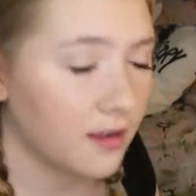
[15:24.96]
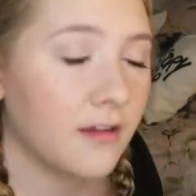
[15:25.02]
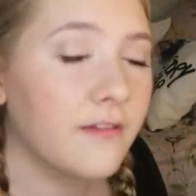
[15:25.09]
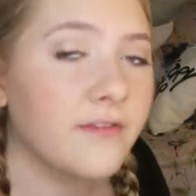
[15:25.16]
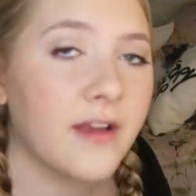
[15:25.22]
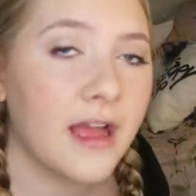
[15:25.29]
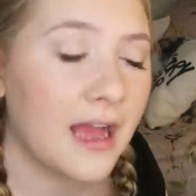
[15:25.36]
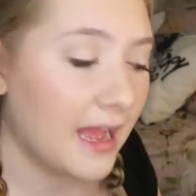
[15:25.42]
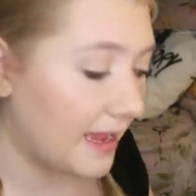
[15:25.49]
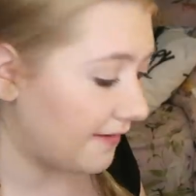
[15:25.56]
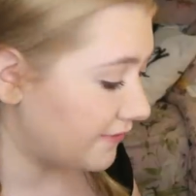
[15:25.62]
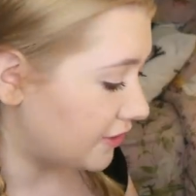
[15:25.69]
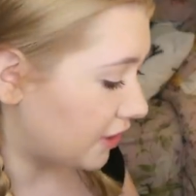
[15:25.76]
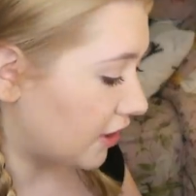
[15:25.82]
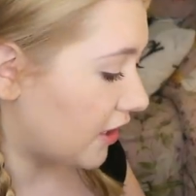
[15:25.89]
of
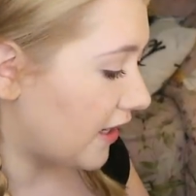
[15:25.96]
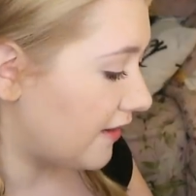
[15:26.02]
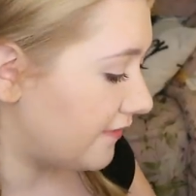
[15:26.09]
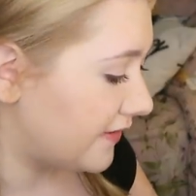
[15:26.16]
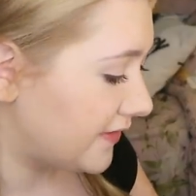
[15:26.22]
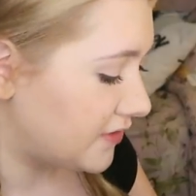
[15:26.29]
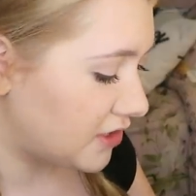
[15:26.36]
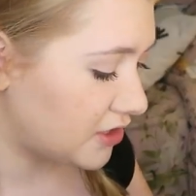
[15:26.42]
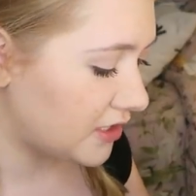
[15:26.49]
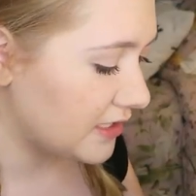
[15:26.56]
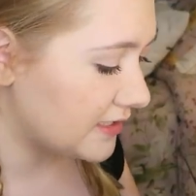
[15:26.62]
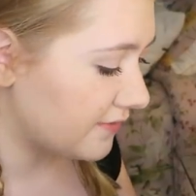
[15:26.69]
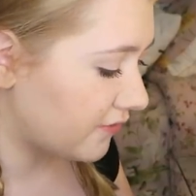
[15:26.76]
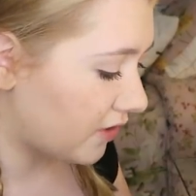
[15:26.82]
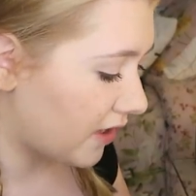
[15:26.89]
After and Fifty
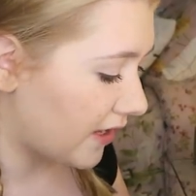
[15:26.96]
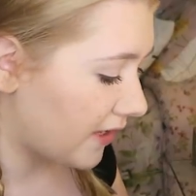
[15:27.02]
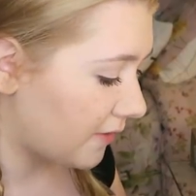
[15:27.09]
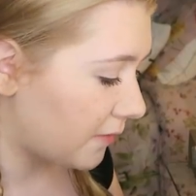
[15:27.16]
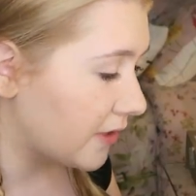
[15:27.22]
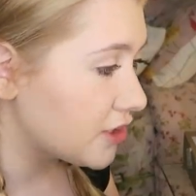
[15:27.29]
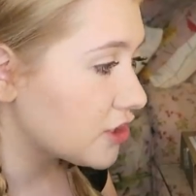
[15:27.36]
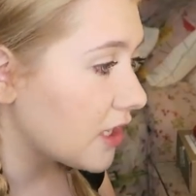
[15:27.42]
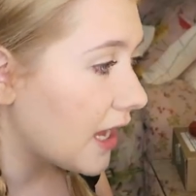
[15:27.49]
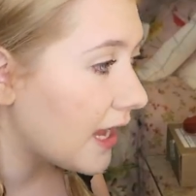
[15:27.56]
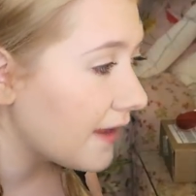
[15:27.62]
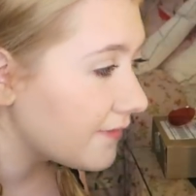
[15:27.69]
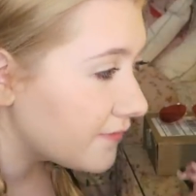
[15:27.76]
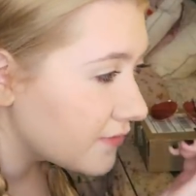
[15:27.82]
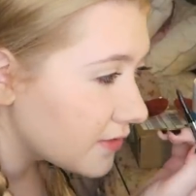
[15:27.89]
Shades of Grey, which
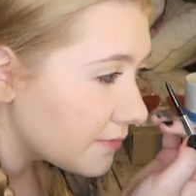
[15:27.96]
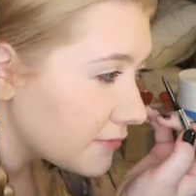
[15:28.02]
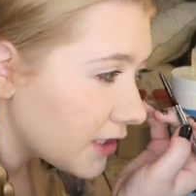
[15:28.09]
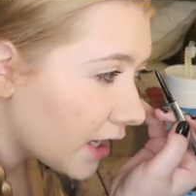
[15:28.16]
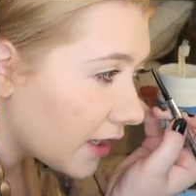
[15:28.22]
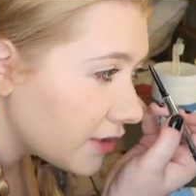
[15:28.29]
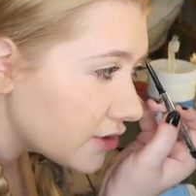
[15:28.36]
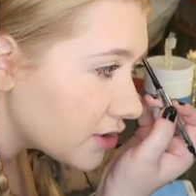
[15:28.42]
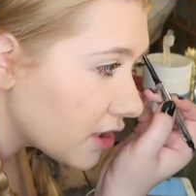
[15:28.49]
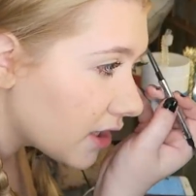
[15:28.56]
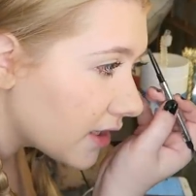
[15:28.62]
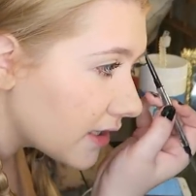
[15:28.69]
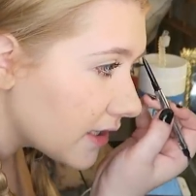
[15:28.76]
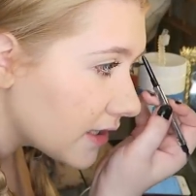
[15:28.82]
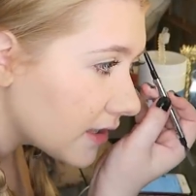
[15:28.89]
I've touched
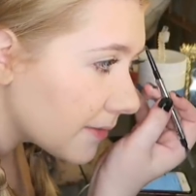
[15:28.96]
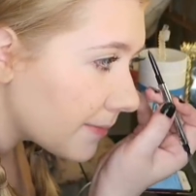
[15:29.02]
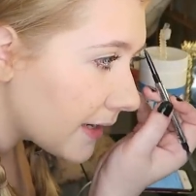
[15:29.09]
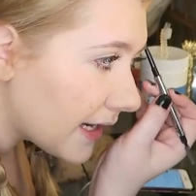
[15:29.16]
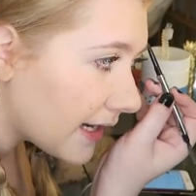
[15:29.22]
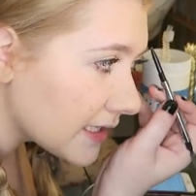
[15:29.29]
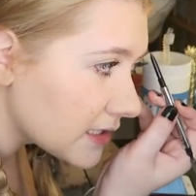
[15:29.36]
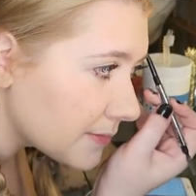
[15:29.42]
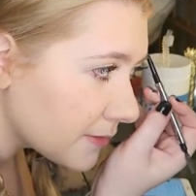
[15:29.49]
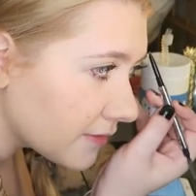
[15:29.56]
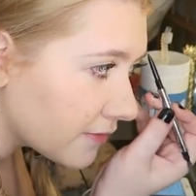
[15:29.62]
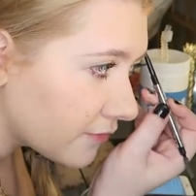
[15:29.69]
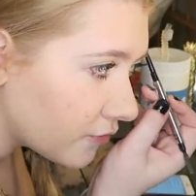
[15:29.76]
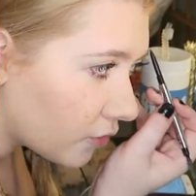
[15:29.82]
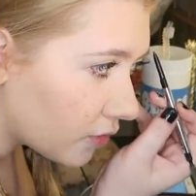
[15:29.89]
on in the past
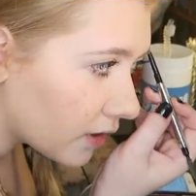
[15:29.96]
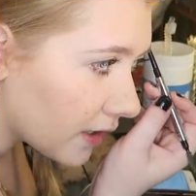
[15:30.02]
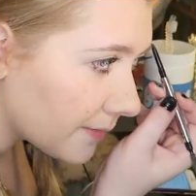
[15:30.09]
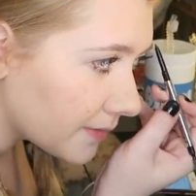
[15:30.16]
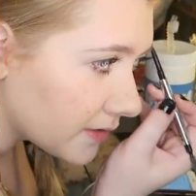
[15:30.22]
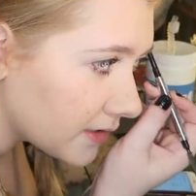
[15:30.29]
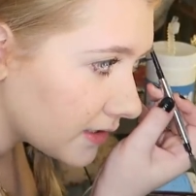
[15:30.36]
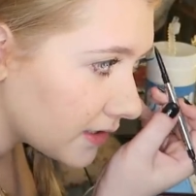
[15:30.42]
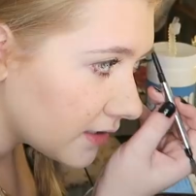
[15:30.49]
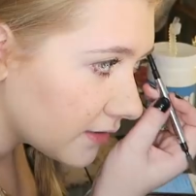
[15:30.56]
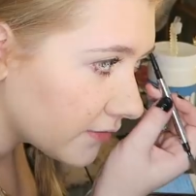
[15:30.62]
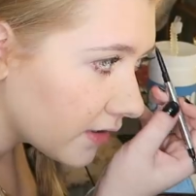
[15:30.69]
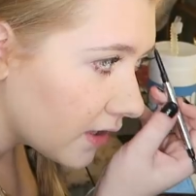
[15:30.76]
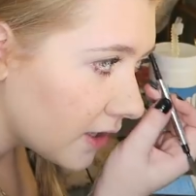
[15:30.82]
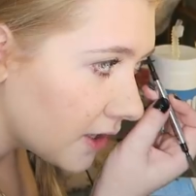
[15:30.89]
before, I
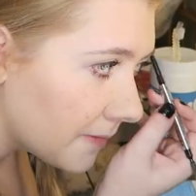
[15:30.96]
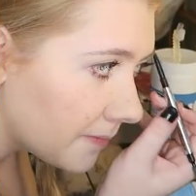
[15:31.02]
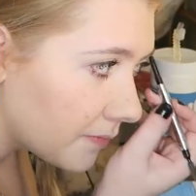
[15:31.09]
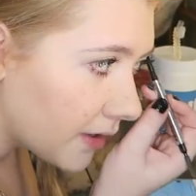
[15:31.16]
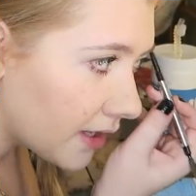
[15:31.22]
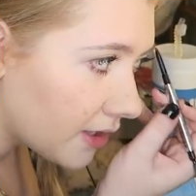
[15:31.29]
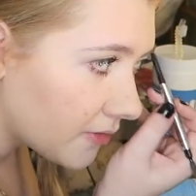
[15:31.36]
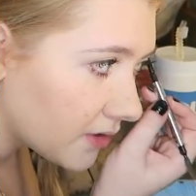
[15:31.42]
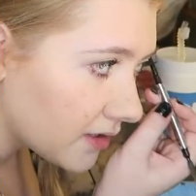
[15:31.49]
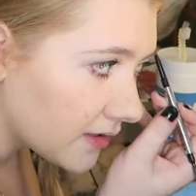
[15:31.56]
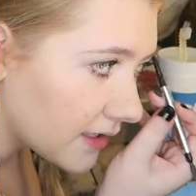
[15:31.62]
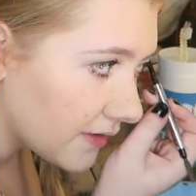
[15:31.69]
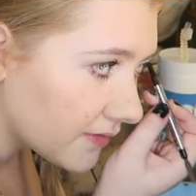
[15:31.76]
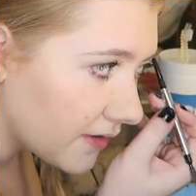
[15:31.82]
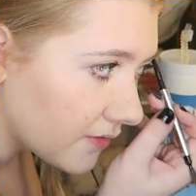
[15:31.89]
believe, but I don't really
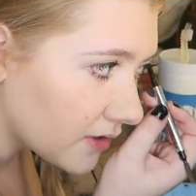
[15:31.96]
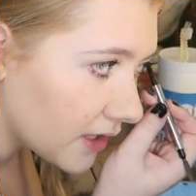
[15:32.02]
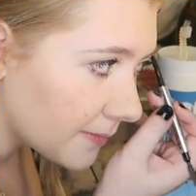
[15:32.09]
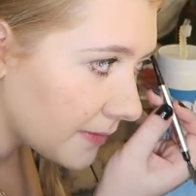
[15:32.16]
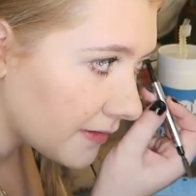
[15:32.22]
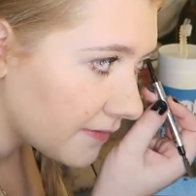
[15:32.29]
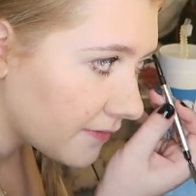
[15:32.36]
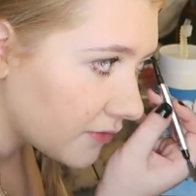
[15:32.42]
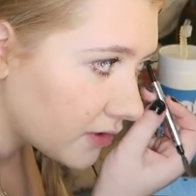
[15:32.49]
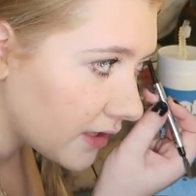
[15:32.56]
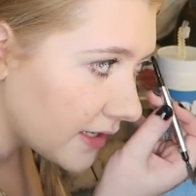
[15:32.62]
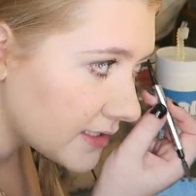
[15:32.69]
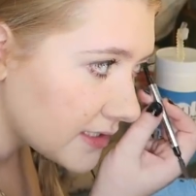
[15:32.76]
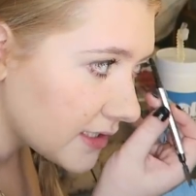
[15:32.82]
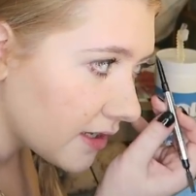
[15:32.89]
think I've given like my full
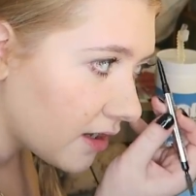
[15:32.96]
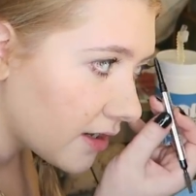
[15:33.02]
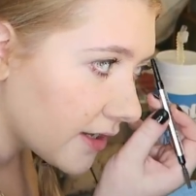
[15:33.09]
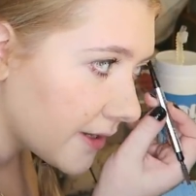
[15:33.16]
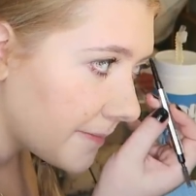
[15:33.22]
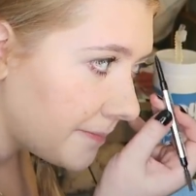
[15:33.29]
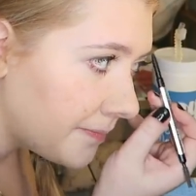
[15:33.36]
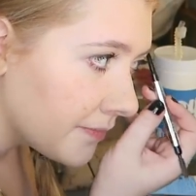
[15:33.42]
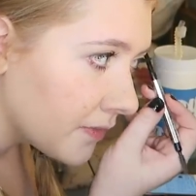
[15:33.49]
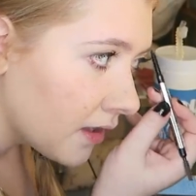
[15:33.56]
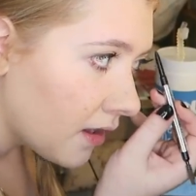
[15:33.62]
idea on it.